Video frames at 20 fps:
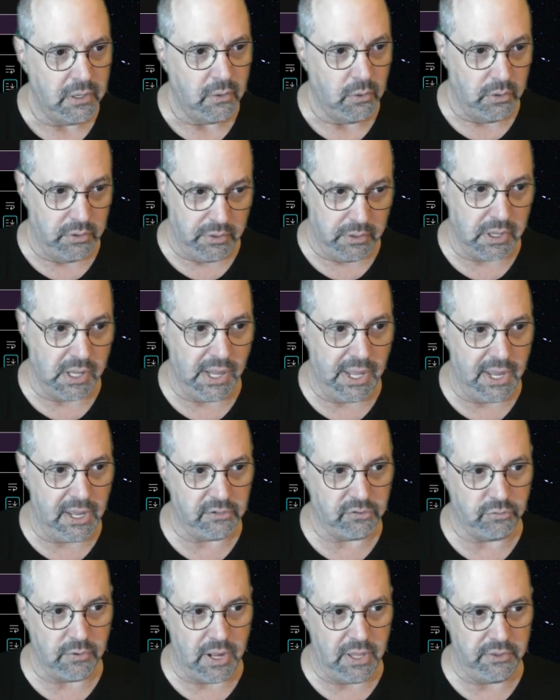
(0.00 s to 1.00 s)
or the
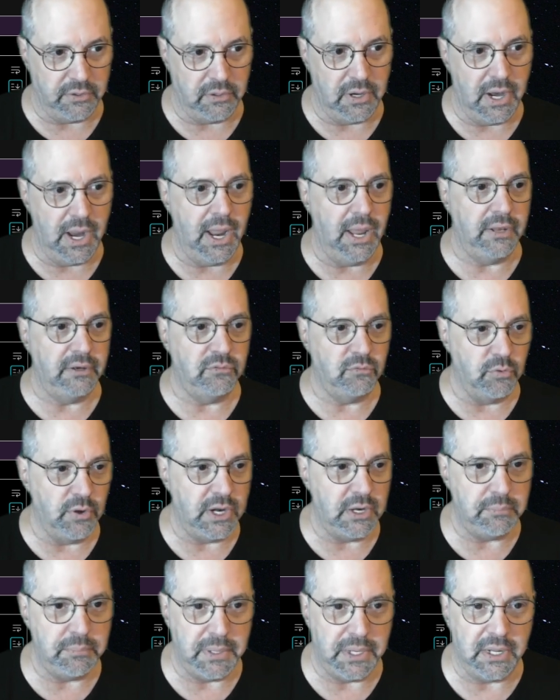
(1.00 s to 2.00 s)
class rather and
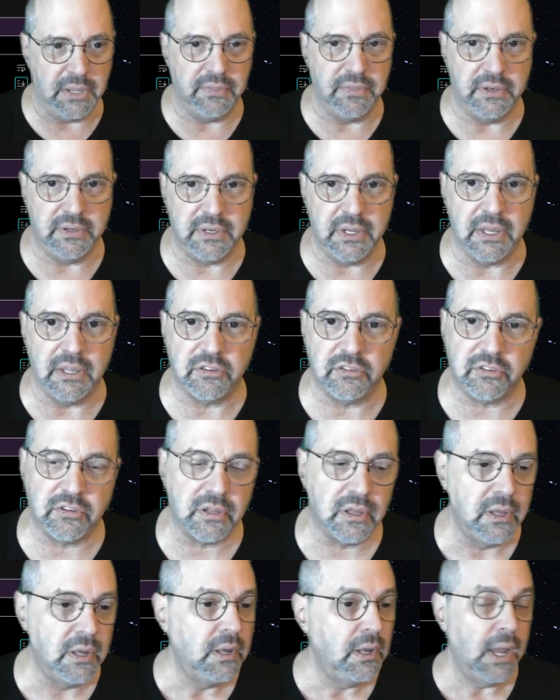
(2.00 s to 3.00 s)
readme in the dist
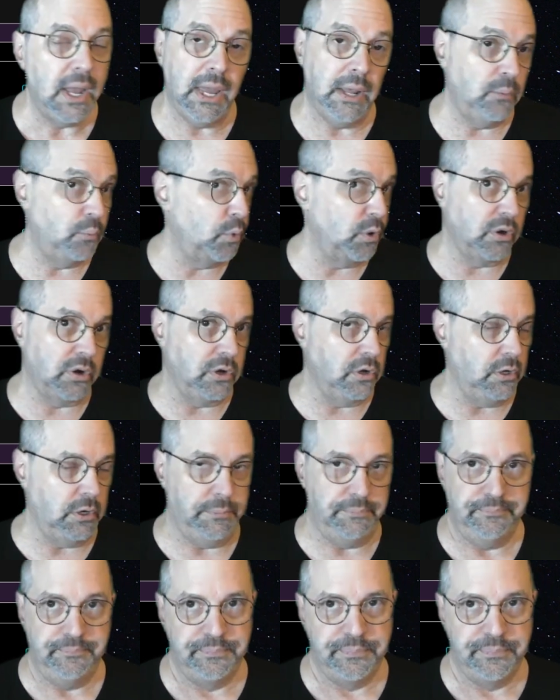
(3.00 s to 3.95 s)
and we're good.